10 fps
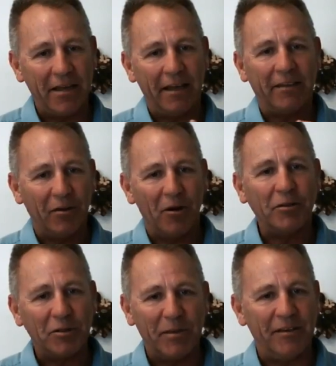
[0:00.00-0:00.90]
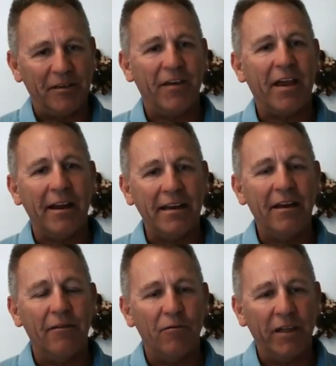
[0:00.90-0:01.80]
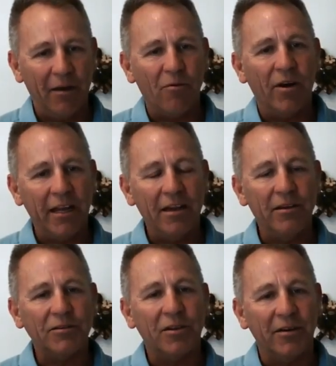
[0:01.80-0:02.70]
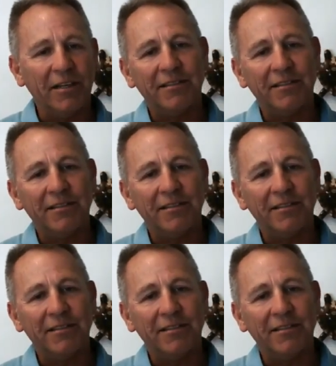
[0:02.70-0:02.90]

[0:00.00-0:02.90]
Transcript: got their own specific idea of what they want to use. So